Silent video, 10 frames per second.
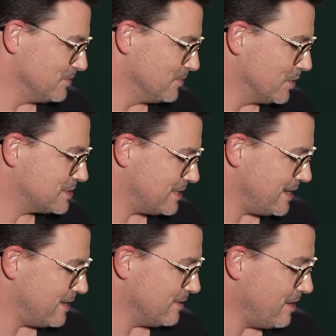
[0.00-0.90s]
looks
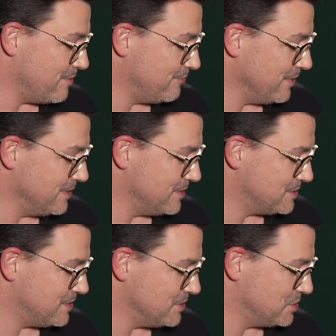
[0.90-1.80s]
like a lot of fun.
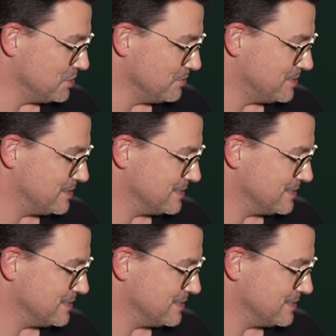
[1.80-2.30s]
This this shoot.